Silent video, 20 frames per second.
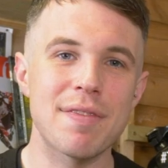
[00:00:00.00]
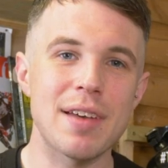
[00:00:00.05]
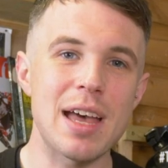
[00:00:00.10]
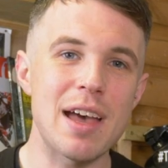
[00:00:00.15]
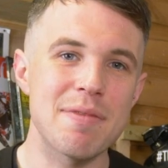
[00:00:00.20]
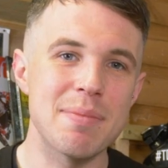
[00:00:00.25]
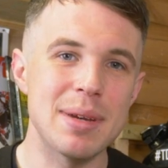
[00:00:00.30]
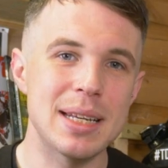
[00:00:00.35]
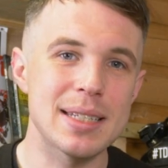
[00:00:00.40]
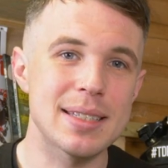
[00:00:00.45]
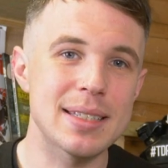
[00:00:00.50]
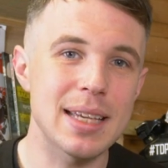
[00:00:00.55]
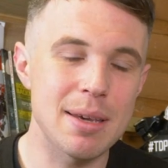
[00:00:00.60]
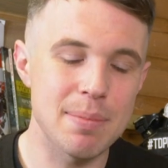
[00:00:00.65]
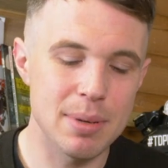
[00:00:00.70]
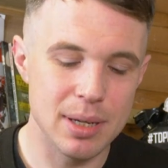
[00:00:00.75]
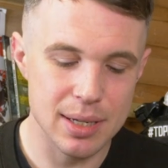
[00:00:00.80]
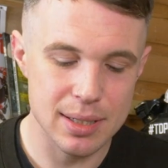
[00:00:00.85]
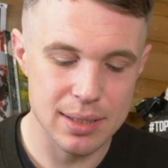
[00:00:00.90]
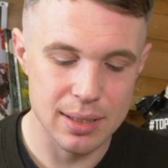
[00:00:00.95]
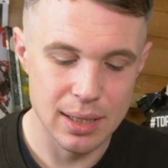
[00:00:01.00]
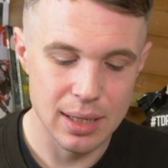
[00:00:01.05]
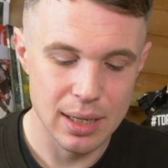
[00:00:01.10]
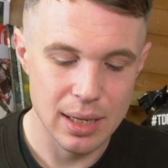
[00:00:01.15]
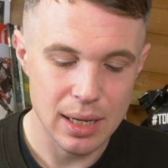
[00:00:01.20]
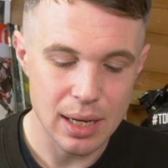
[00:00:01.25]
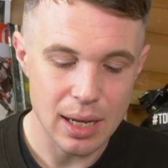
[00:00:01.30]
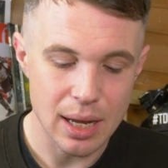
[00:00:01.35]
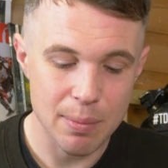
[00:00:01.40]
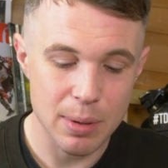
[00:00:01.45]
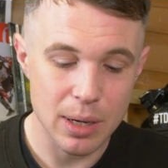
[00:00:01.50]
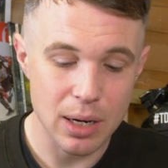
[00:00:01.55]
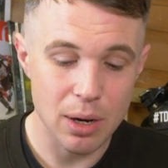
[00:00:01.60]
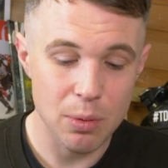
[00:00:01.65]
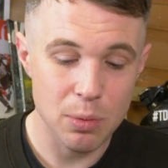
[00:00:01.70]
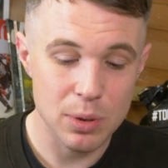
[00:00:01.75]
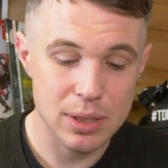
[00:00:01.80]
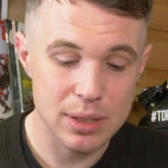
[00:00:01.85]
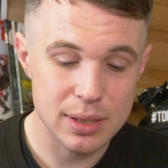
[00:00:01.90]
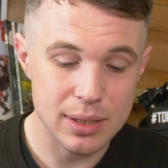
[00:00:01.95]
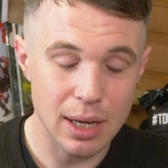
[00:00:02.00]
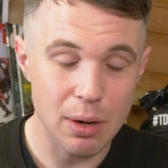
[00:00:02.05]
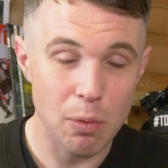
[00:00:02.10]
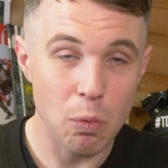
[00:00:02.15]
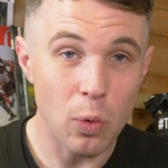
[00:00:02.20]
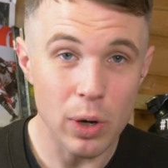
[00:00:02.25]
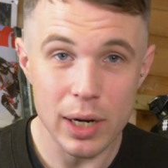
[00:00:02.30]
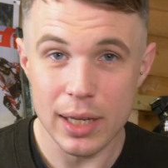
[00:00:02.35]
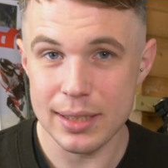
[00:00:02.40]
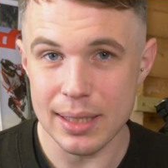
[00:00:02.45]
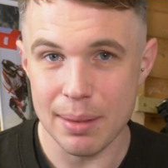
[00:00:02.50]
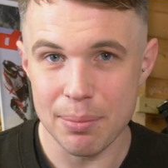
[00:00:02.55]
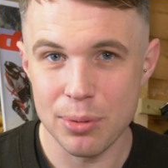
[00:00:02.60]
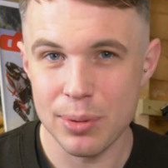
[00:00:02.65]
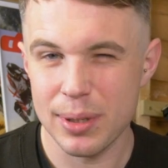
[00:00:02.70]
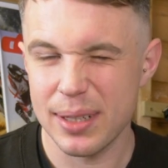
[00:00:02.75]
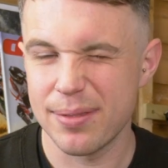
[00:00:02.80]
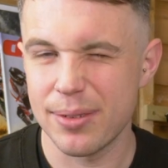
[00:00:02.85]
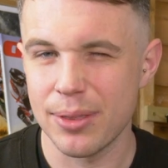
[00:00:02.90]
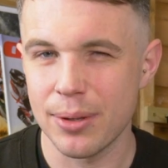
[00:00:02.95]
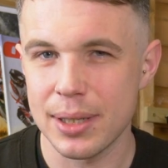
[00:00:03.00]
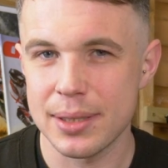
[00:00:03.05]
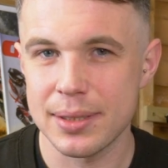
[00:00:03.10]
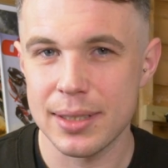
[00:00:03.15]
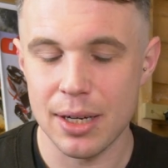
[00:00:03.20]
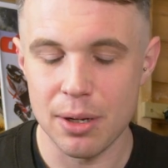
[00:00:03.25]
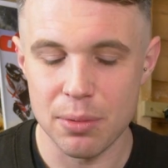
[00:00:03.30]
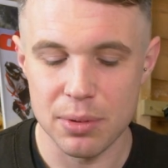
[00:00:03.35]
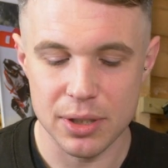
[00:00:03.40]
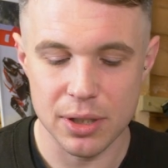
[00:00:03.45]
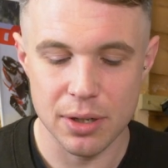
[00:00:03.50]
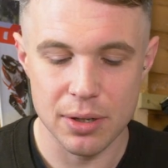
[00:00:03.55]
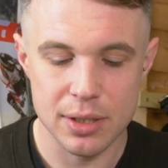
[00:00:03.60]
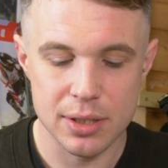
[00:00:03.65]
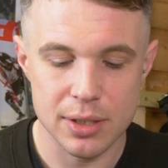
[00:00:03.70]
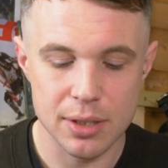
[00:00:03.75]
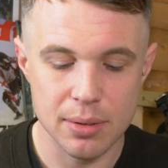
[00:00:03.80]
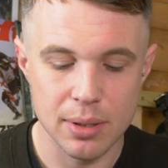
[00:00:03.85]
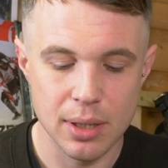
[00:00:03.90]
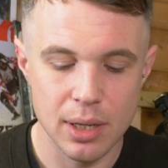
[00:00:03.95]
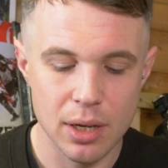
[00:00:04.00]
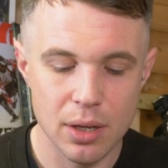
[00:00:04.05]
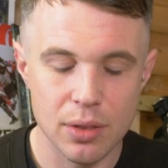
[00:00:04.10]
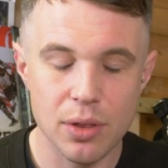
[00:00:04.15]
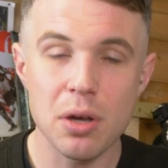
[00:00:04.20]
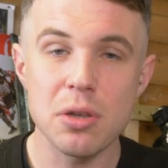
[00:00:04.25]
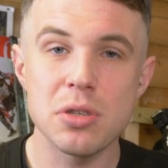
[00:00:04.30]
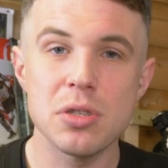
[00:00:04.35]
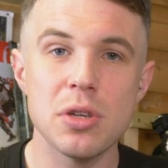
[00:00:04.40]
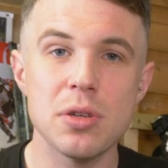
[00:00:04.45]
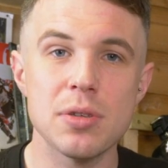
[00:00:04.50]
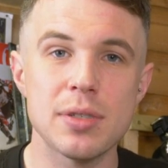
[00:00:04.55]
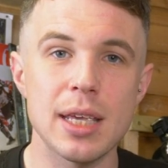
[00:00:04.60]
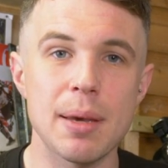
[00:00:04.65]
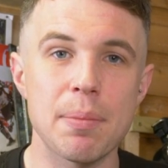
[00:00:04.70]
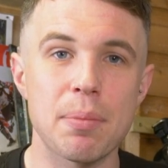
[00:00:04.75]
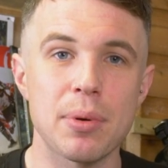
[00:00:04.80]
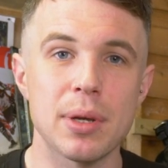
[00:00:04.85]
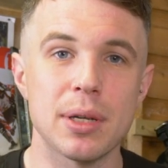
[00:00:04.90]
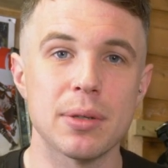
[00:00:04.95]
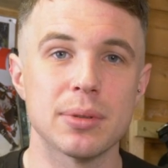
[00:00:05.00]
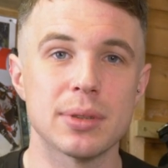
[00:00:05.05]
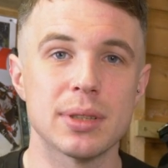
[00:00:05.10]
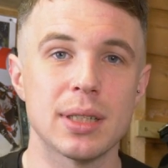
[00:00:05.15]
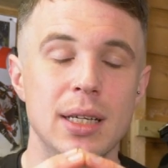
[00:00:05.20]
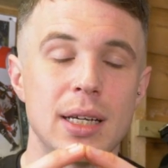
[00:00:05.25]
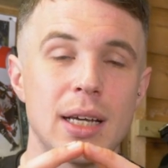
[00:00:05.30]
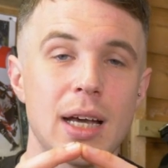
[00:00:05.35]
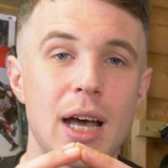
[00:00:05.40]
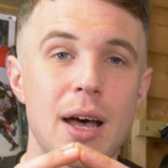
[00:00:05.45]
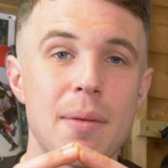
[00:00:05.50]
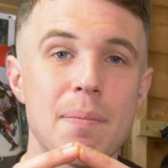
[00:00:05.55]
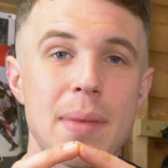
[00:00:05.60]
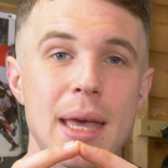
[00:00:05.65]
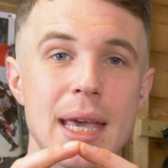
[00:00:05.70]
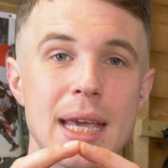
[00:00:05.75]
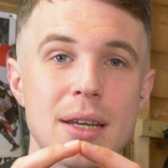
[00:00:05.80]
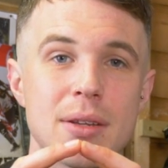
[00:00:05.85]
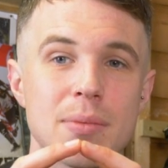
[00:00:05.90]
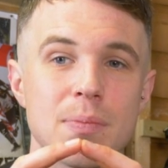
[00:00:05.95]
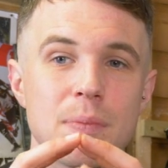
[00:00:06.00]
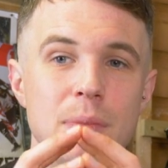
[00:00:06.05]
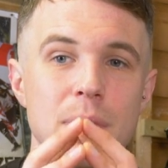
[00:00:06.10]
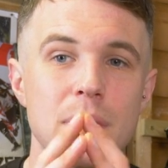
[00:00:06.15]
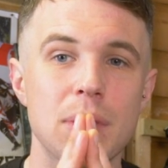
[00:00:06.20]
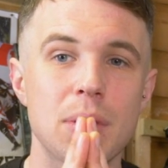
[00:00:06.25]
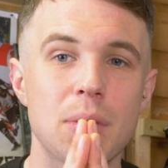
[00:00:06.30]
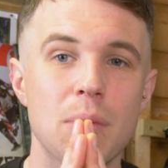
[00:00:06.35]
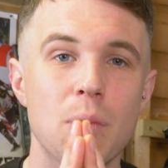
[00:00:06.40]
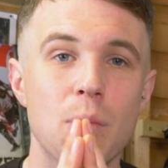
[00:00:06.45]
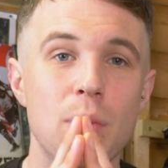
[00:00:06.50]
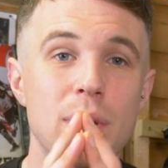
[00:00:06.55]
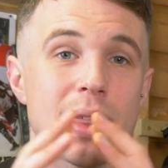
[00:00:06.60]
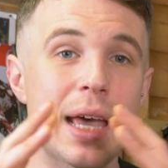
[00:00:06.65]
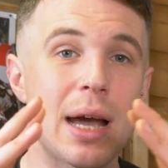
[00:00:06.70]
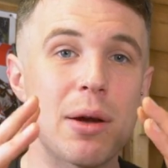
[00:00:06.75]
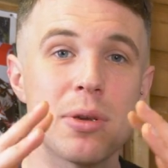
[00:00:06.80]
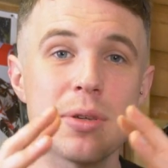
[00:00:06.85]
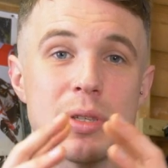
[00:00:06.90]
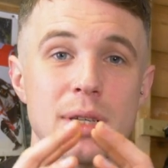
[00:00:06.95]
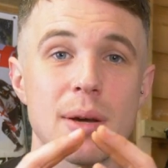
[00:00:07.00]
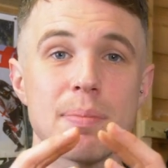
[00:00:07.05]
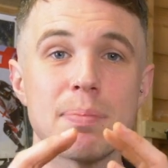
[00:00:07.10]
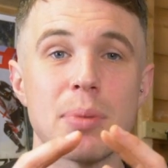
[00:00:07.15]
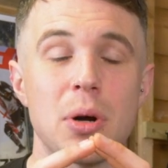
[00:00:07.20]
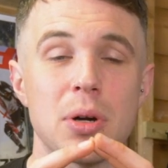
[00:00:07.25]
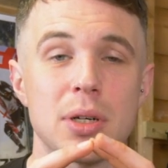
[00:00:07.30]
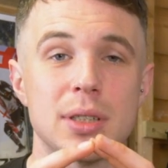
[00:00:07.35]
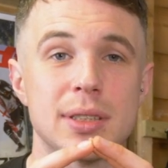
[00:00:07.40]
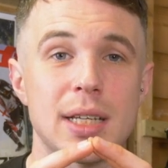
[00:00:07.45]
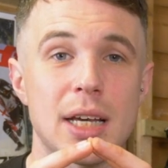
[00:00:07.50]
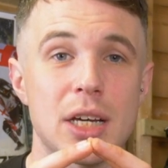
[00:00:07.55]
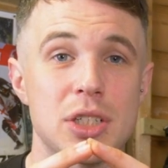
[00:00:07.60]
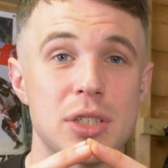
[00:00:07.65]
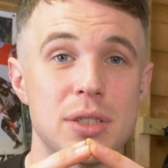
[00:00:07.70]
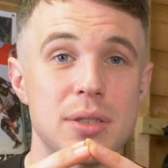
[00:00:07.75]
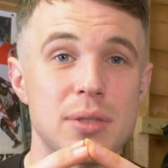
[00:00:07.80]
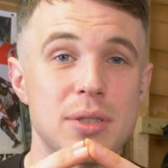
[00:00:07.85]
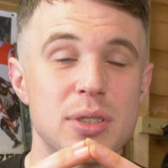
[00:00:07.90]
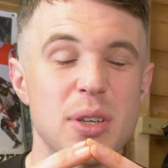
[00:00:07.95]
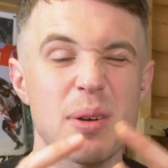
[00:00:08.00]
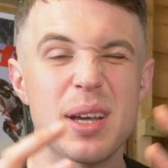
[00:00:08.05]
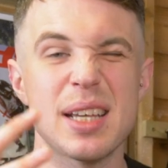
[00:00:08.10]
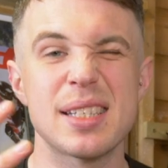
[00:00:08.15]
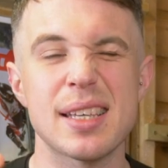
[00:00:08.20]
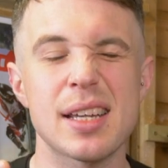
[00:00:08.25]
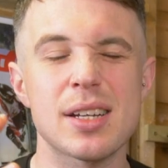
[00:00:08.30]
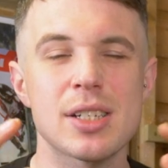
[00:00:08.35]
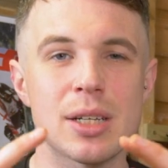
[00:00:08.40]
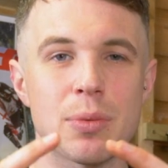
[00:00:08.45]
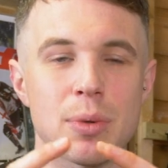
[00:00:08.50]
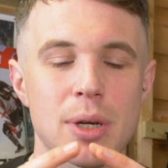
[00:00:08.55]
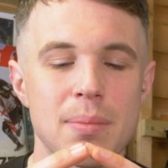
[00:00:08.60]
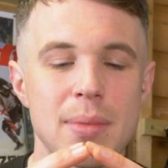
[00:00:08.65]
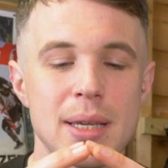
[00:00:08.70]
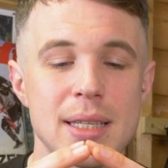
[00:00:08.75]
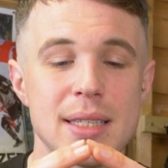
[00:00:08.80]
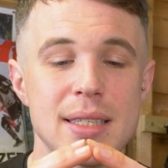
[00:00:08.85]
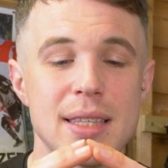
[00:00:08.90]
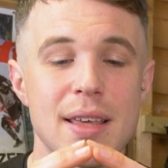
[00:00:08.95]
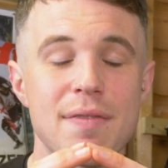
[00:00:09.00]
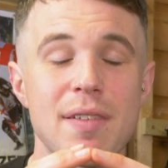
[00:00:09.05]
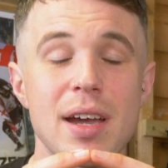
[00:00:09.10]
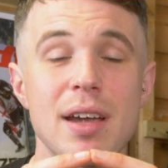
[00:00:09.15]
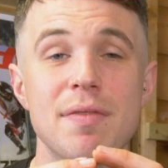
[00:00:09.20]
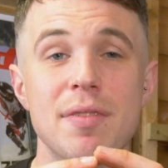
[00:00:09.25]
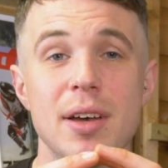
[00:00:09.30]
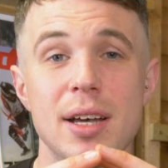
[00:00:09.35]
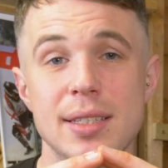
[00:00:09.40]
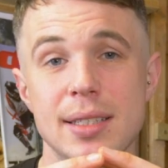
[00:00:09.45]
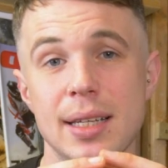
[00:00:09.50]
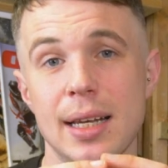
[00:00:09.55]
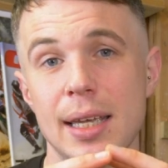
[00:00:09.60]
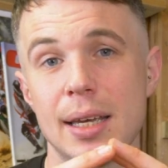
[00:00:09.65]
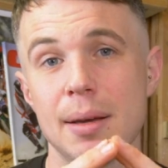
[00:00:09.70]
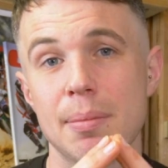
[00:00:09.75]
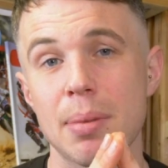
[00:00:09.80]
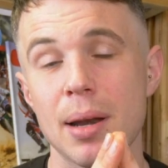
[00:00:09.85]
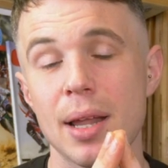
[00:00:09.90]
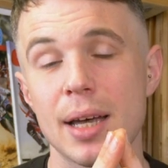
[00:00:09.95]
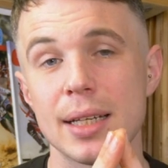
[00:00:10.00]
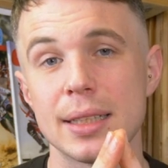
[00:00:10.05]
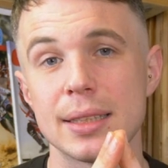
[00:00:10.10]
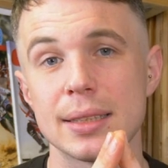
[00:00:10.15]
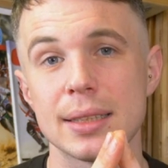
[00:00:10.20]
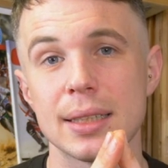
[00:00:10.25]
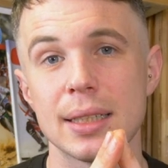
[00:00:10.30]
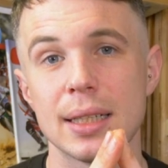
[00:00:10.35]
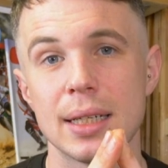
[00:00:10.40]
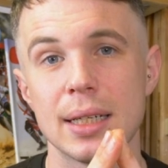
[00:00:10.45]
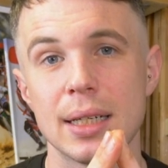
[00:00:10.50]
fair for me to say because, I mean, I would cite one example, even though I said I wasn't going to. Those new zip wheels are made without using a box section. So essentially what it means is they're very vertically compliant.